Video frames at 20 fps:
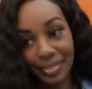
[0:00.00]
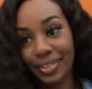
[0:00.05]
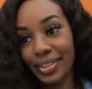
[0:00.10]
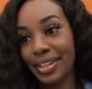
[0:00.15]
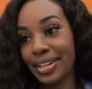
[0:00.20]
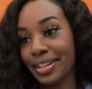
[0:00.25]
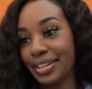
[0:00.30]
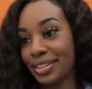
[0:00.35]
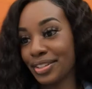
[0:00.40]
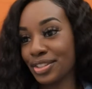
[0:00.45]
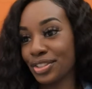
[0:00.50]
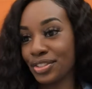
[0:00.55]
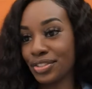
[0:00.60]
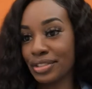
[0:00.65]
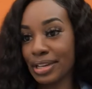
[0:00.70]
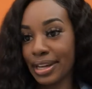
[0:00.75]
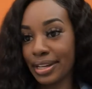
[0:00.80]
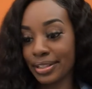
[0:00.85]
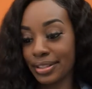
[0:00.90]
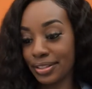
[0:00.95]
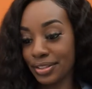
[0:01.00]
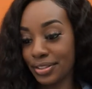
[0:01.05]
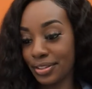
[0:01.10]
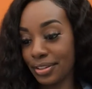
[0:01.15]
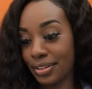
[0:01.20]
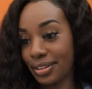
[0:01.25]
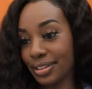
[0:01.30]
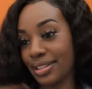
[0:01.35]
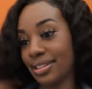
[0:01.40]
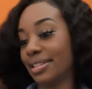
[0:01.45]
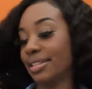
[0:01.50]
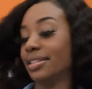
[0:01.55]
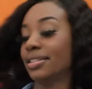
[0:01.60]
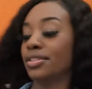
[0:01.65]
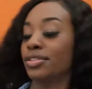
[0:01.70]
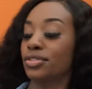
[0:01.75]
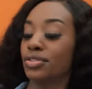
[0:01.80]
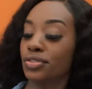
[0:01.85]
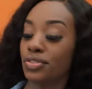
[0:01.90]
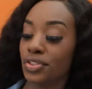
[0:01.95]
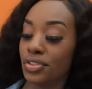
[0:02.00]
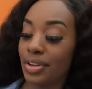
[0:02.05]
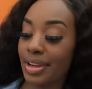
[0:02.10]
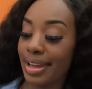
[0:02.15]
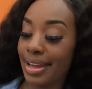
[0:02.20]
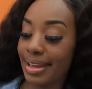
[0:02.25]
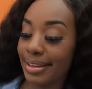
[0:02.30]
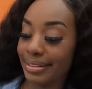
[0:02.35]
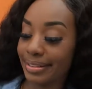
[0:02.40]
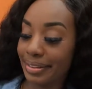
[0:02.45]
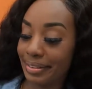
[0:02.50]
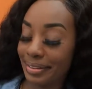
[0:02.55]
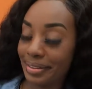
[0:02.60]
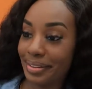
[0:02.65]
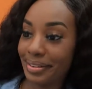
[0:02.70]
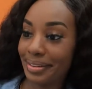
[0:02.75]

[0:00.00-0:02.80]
Getting distracted, y'all. Getting distracted.